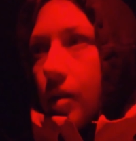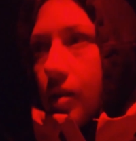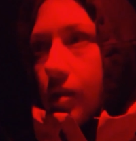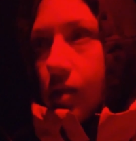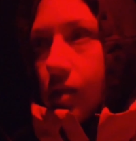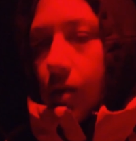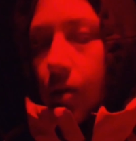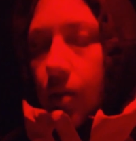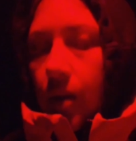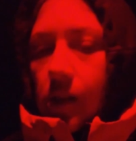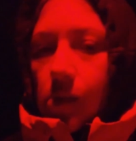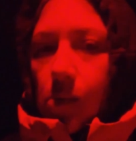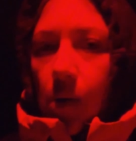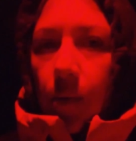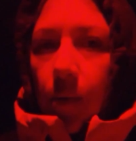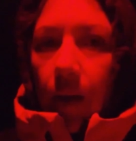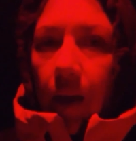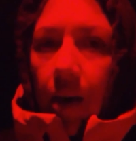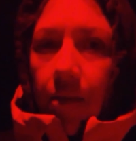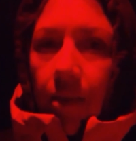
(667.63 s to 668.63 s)
So that's why
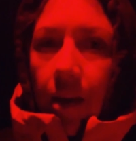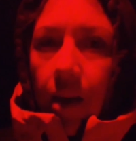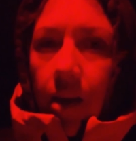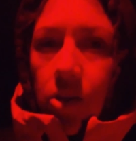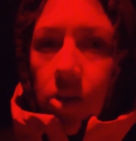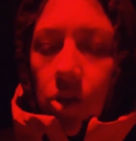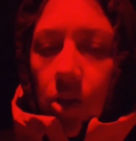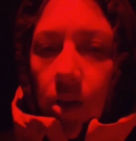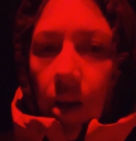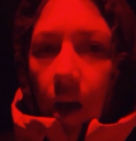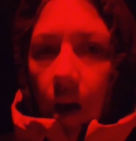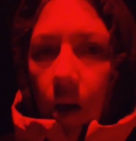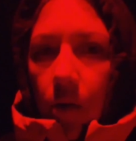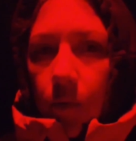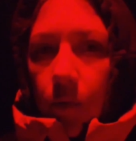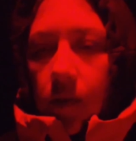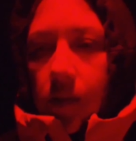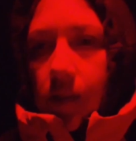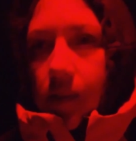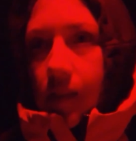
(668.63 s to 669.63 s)
we have the engine on.
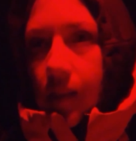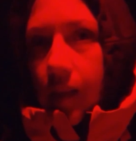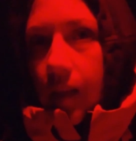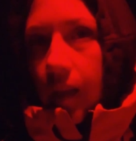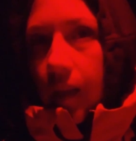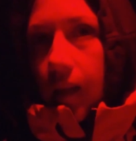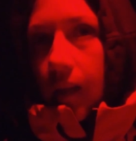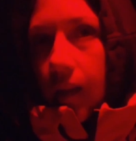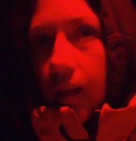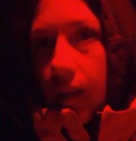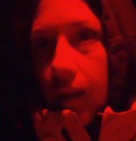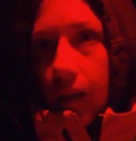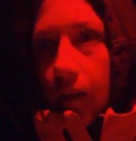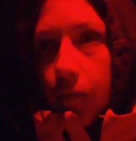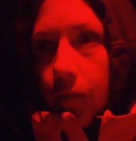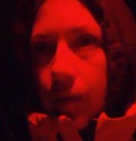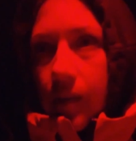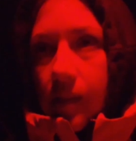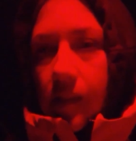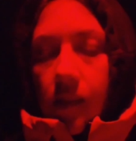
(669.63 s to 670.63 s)
We'll see
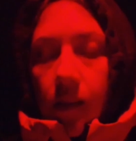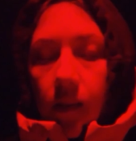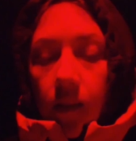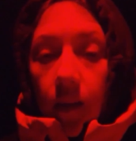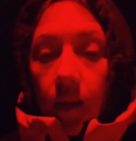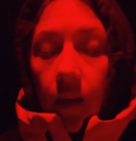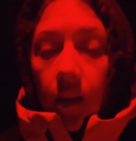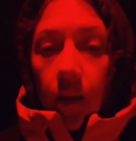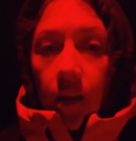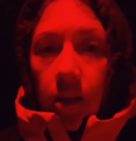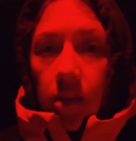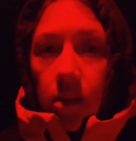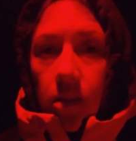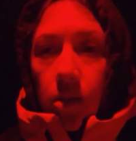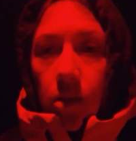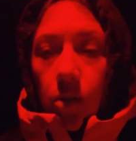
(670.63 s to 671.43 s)
if we still need it